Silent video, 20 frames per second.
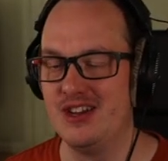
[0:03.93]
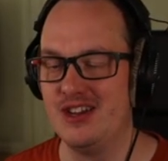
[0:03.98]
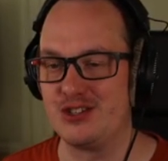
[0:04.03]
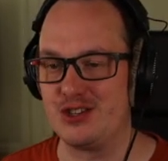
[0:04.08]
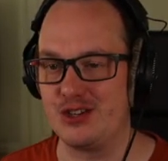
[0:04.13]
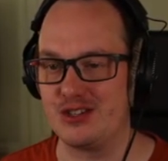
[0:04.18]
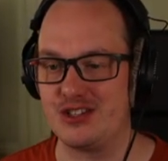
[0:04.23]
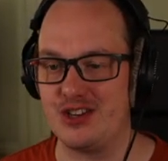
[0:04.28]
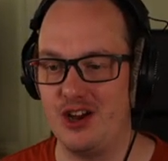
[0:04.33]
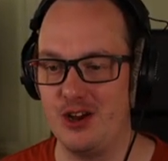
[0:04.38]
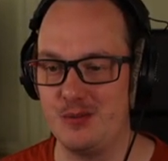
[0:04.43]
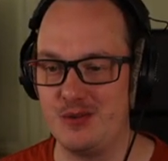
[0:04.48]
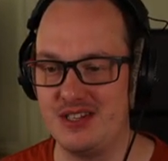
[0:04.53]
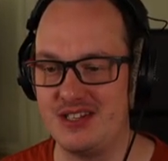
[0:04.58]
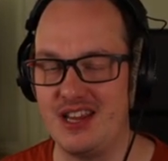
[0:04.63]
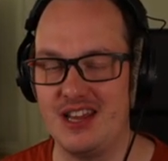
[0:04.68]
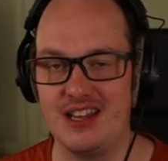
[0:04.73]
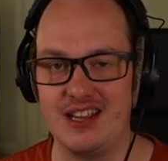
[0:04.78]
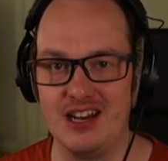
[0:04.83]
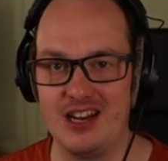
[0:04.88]
So it's time
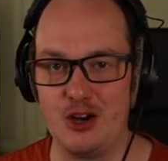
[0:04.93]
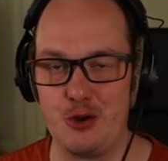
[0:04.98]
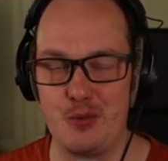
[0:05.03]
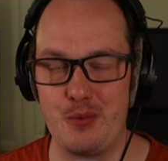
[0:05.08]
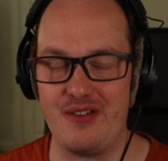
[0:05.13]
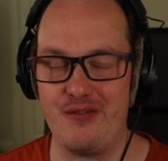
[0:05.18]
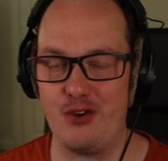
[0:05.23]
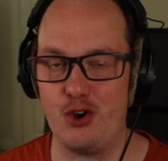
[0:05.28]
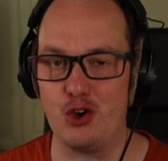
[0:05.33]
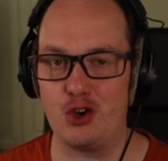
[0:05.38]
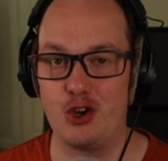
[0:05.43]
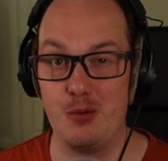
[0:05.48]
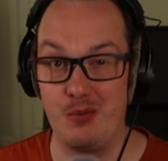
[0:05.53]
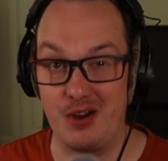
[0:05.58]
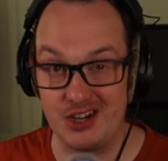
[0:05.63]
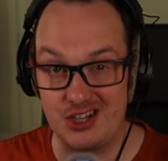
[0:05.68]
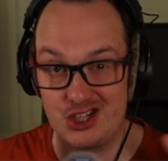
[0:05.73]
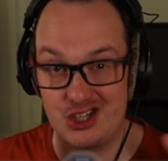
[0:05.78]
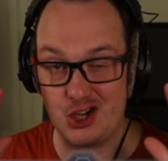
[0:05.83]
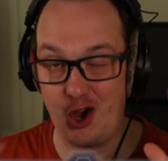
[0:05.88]
to take a little bit of a look at
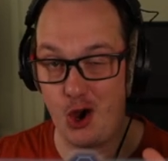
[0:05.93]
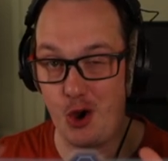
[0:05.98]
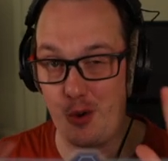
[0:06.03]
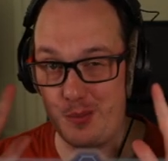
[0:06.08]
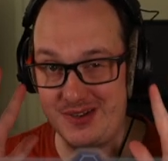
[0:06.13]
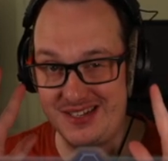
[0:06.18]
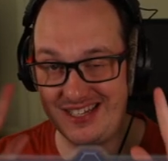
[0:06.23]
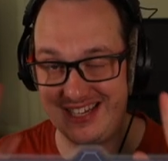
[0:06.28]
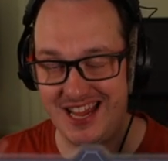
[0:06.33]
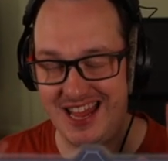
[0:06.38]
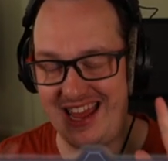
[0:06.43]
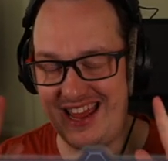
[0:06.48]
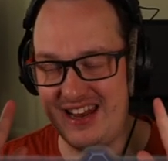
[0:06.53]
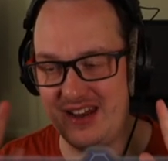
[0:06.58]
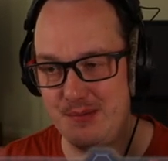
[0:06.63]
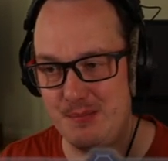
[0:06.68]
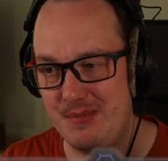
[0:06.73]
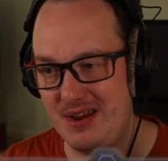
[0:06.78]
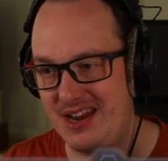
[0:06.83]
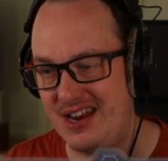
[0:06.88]
my top
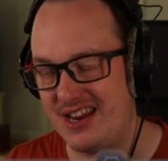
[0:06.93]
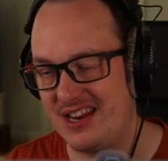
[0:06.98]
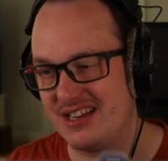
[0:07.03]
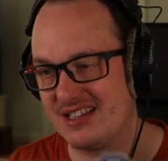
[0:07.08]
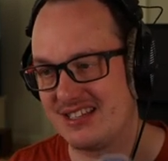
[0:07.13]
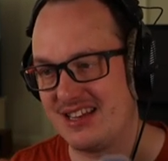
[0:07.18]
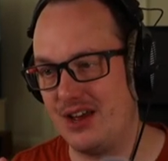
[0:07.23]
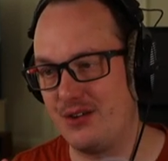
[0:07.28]
10 minis.